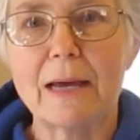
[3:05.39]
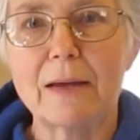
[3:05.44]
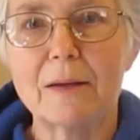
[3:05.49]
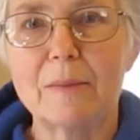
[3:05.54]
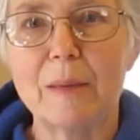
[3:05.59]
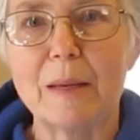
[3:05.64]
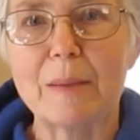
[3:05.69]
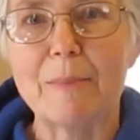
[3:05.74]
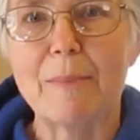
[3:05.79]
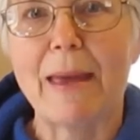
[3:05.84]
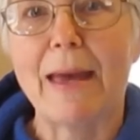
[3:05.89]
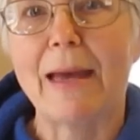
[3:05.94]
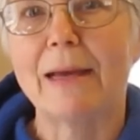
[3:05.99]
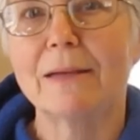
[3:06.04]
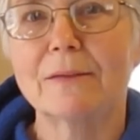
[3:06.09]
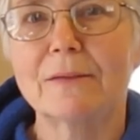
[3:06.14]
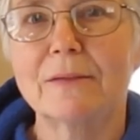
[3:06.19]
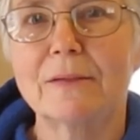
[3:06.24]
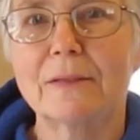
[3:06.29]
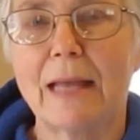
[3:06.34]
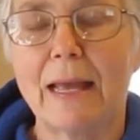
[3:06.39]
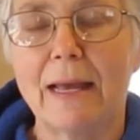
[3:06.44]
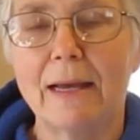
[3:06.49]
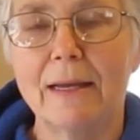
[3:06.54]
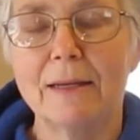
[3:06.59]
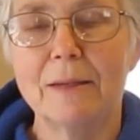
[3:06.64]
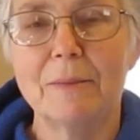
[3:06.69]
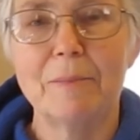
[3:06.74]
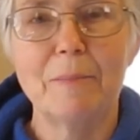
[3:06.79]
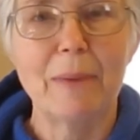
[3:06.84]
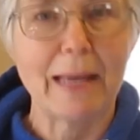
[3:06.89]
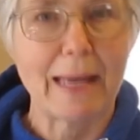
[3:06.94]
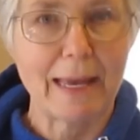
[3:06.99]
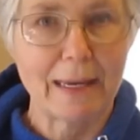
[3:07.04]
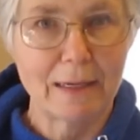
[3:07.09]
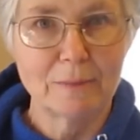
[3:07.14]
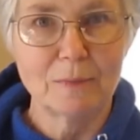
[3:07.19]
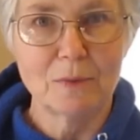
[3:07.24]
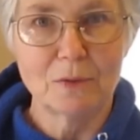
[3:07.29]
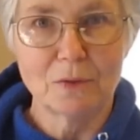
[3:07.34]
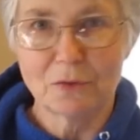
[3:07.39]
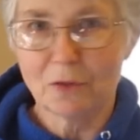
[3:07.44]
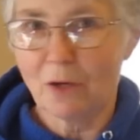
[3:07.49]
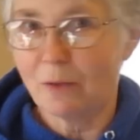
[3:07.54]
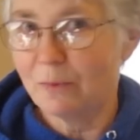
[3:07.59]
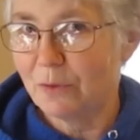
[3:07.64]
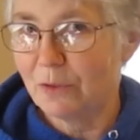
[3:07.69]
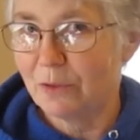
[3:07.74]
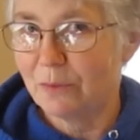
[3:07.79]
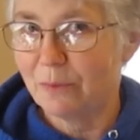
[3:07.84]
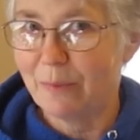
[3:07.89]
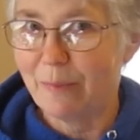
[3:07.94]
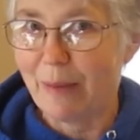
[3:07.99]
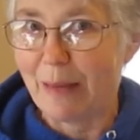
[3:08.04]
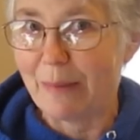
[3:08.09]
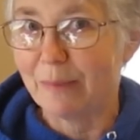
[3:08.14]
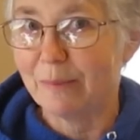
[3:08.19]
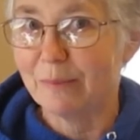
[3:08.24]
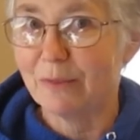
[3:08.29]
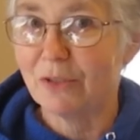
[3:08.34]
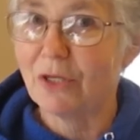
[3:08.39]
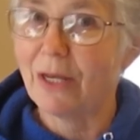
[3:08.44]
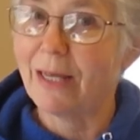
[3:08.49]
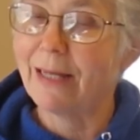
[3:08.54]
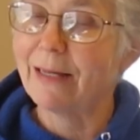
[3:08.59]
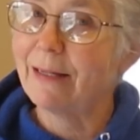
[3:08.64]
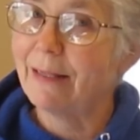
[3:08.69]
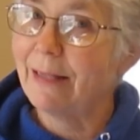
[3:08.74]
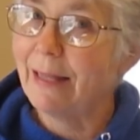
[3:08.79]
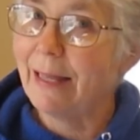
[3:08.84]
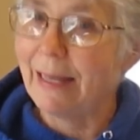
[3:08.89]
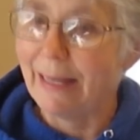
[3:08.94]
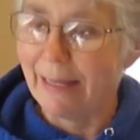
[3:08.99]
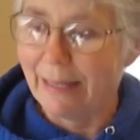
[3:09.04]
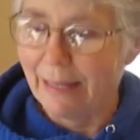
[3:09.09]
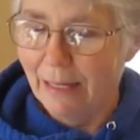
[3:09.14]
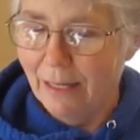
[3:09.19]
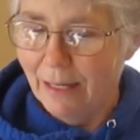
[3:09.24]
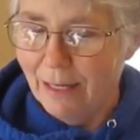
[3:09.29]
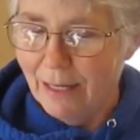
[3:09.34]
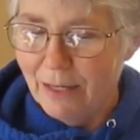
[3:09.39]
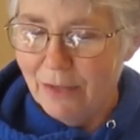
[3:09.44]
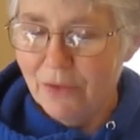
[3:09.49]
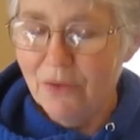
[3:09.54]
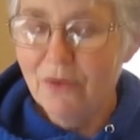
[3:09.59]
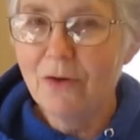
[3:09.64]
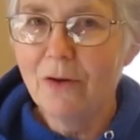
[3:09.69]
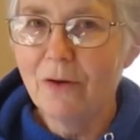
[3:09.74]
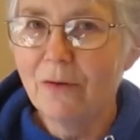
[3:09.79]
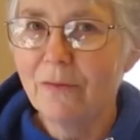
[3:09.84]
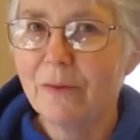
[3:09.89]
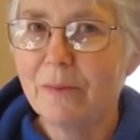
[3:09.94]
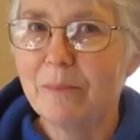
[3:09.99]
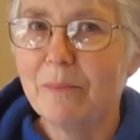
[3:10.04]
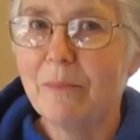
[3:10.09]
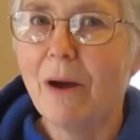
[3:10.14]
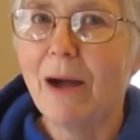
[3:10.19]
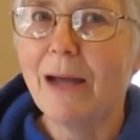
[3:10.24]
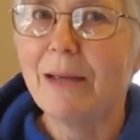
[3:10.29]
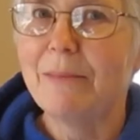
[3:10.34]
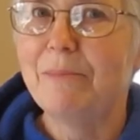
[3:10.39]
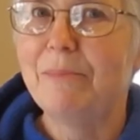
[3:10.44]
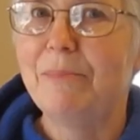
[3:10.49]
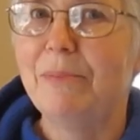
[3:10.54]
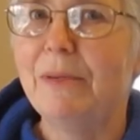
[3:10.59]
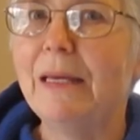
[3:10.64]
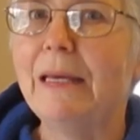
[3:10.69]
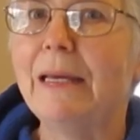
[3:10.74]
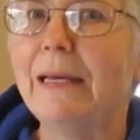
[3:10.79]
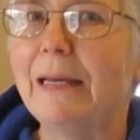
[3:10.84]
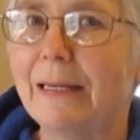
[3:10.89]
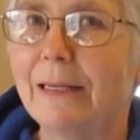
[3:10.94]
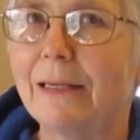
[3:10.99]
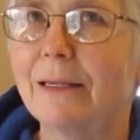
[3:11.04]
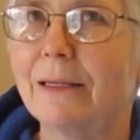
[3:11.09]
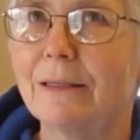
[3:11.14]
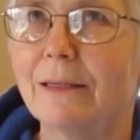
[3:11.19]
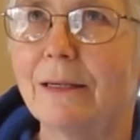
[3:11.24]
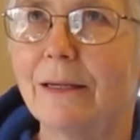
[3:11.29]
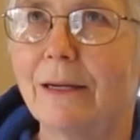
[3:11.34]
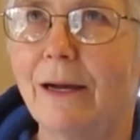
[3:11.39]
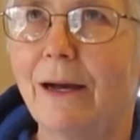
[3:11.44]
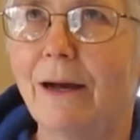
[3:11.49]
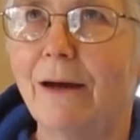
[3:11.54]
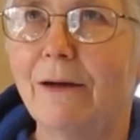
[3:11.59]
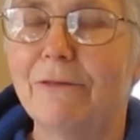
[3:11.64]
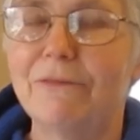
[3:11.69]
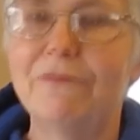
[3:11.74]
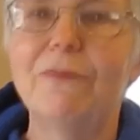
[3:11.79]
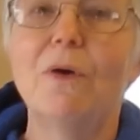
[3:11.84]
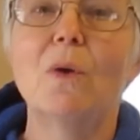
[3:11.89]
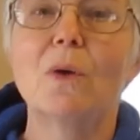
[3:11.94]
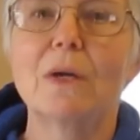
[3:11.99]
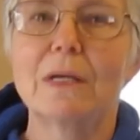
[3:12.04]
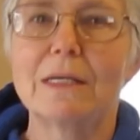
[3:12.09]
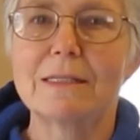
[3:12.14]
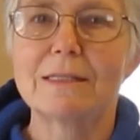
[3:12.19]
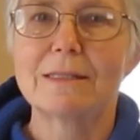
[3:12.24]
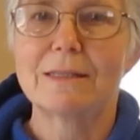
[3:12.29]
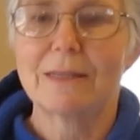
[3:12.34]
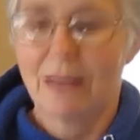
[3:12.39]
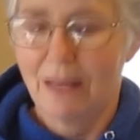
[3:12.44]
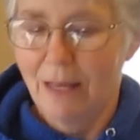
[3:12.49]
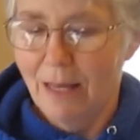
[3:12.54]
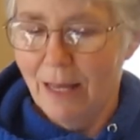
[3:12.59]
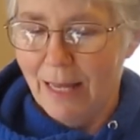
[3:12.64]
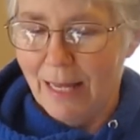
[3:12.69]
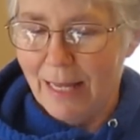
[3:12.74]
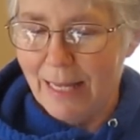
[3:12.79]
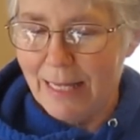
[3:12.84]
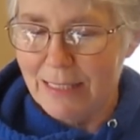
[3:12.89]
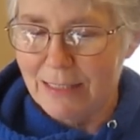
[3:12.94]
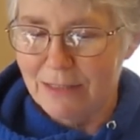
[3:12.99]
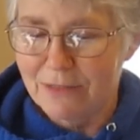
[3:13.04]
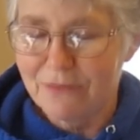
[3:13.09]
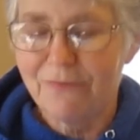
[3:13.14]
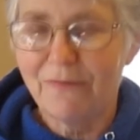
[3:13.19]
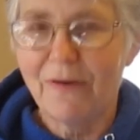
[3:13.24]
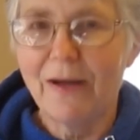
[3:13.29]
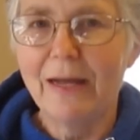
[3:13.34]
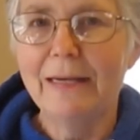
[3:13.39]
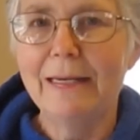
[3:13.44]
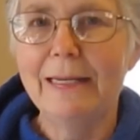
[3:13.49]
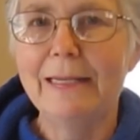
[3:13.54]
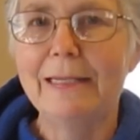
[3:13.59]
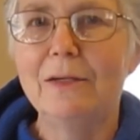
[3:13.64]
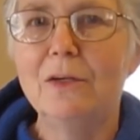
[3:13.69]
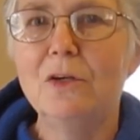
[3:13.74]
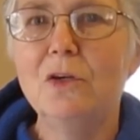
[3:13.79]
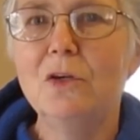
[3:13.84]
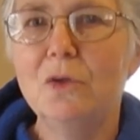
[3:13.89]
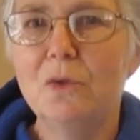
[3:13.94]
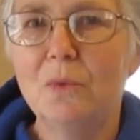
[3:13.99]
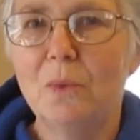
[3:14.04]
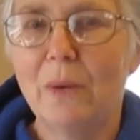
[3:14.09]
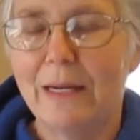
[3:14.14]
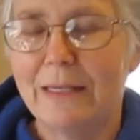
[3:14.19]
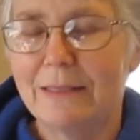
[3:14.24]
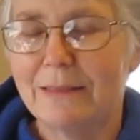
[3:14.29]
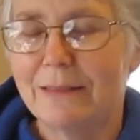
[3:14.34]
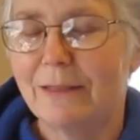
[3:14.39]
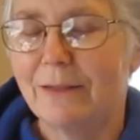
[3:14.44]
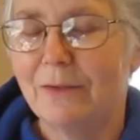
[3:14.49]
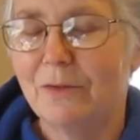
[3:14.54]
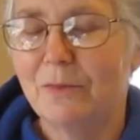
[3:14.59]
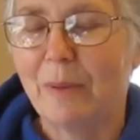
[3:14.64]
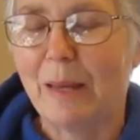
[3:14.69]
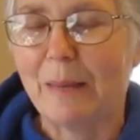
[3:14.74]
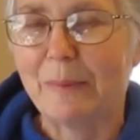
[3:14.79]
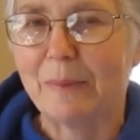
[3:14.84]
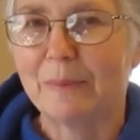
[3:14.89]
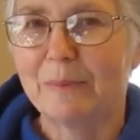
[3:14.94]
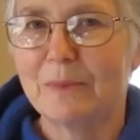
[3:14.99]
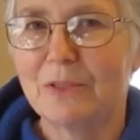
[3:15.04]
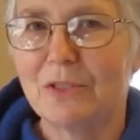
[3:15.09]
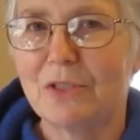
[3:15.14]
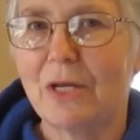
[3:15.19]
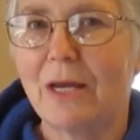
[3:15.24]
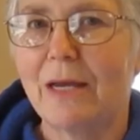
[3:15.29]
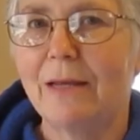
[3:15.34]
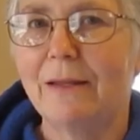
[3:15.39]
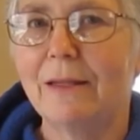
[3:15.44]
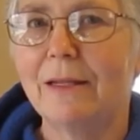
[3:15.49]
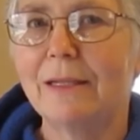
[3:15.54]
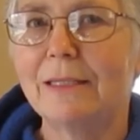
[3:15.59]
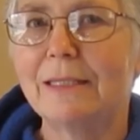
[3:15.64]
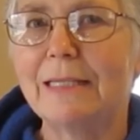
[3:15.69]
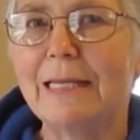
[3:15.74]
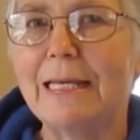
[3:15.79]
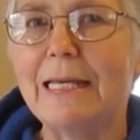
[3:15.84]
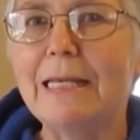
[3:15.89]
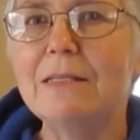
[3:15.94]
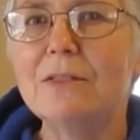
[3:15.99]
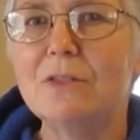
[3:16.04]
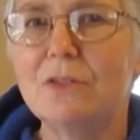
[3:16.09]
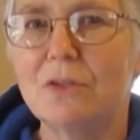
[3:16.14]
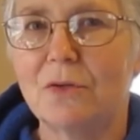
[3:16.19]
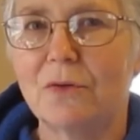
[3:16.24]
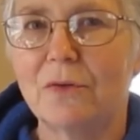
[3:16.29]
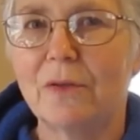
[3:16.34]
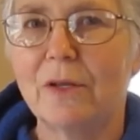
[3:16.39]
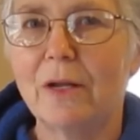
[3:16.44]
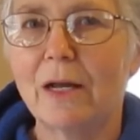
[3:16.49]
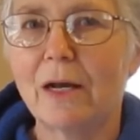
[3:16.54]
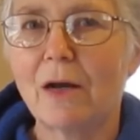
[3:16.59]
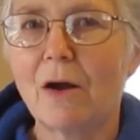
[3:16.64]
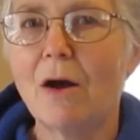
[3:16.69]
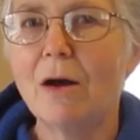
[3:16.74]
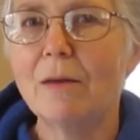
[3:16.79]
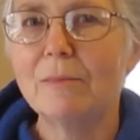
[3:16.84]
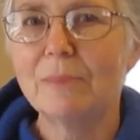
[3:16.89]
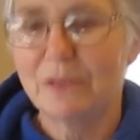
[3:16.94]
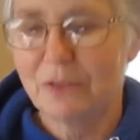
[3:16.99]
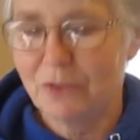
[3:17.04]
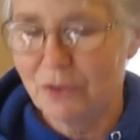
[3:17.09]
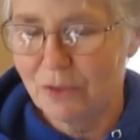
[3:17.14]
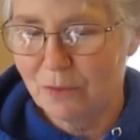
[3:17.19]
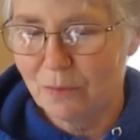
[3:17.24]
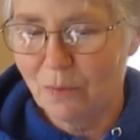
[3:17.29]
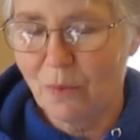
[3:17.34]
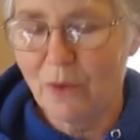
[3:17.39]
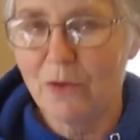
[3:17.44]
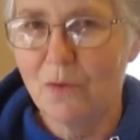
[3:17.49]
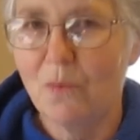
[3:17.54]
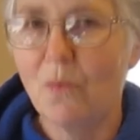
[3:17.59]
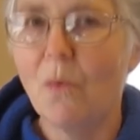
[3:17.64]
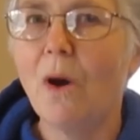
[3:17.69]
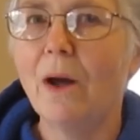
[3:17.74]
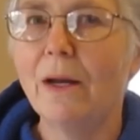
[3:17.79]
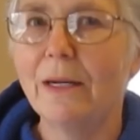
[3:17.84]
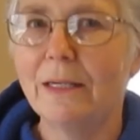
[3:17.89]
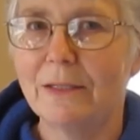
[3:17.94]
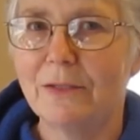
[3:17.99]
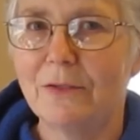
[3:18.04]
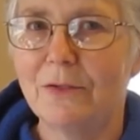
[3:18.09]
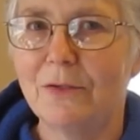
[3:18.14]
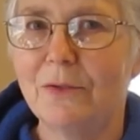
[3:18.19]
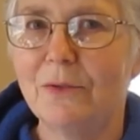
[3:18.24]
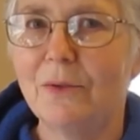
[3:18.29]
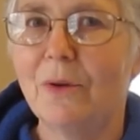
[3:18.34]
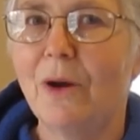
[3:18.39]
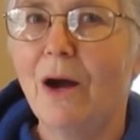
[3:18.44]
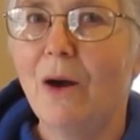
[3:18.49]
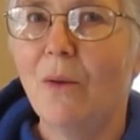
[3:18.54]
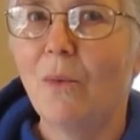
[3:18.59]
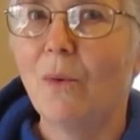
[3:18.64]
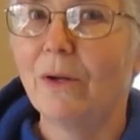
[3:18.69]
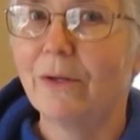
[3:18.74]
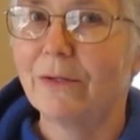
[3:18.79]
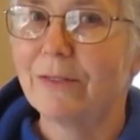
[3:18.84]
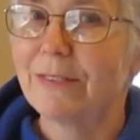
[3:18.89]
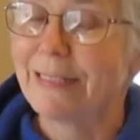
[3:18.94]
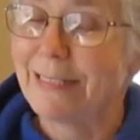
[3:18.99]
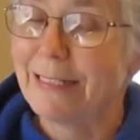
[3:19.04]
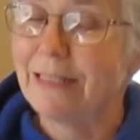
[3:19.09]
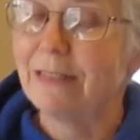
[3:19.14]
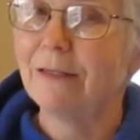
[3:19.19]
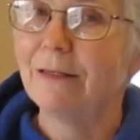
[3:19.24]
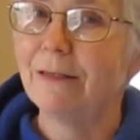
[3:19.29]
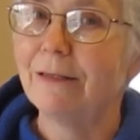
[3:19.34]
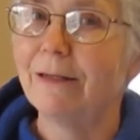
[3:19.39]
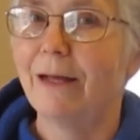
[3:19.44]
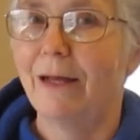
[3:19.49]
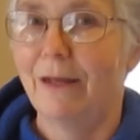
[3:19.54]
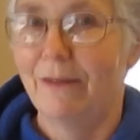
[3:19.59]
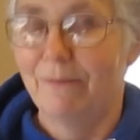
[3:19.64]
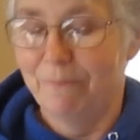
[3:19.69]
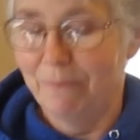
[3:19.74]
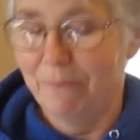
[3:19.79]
How to Make Masks and Make Animal Sculptures with Paper Mache Clay, you know that my big focus is finding new ways to do paper mache that's easier, that accomplishes what you want it to, while still